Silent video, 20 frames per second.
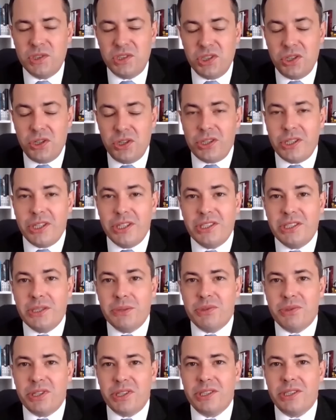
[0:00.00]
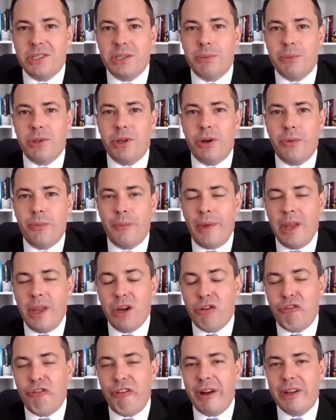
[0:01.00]
Certainly, it seems like it's a blow, and
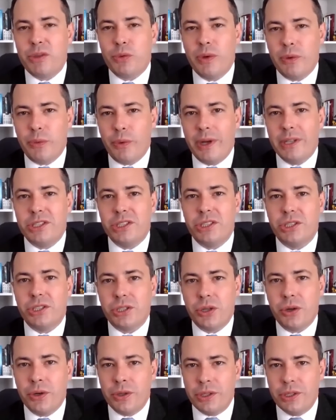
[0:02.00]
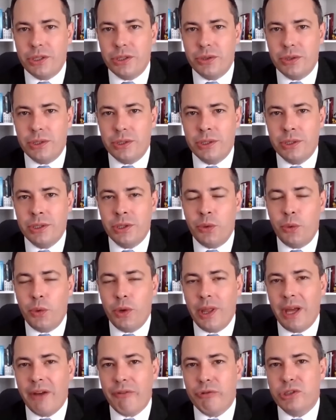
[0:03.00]
it'll affect what Russia is currently doing,
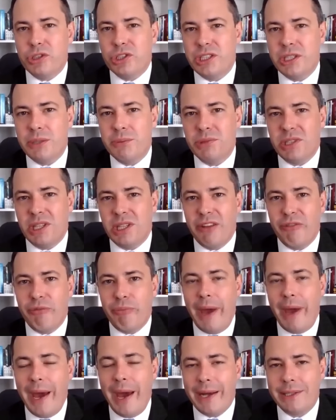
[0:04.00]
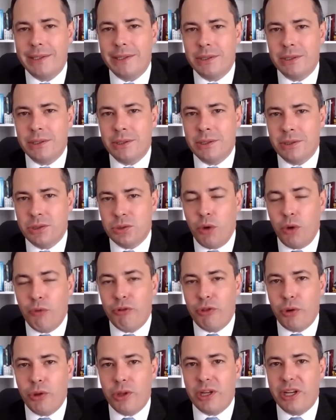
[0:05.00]
where they have regimes that they've backed to
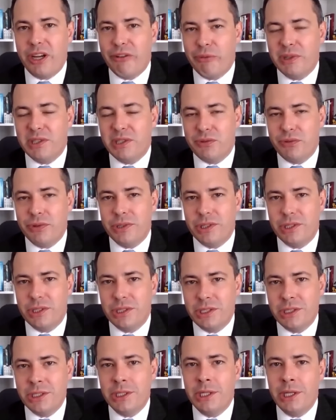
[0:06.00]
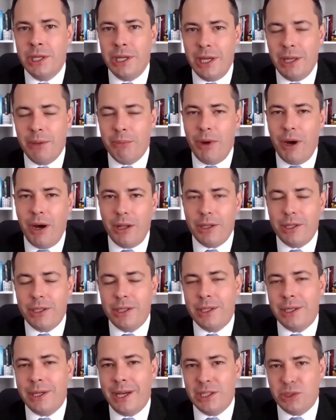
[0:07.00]
overthrow the governments, for instance, in
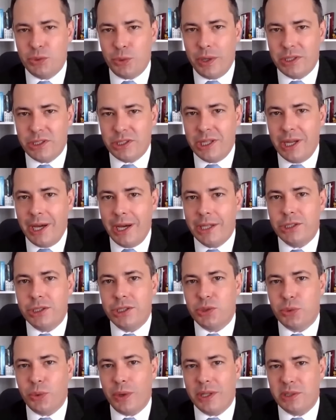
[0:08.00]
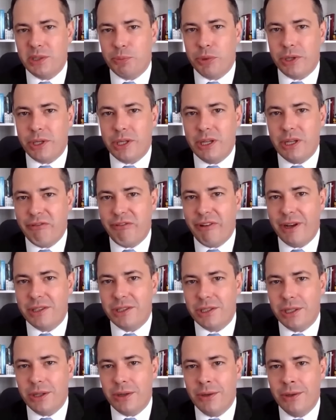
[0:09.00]
Mali, as well as in Niger, as well as Burkina
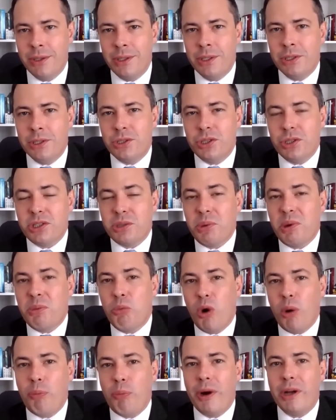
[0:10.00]
Faso. So there's going to be more